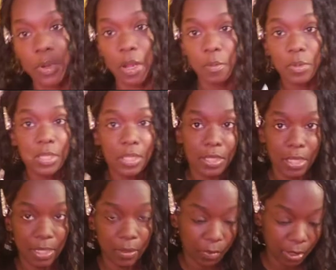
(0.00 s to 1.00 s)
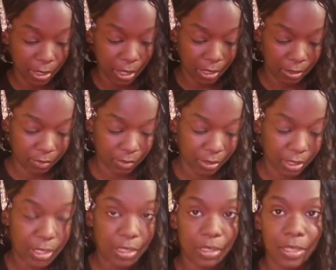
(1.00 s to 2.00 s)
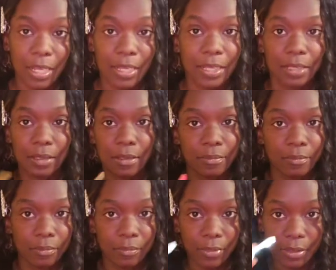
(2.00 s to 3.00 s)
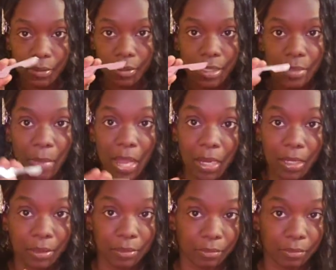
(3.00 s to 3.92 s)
I was excited when I got this because, like, it's mine.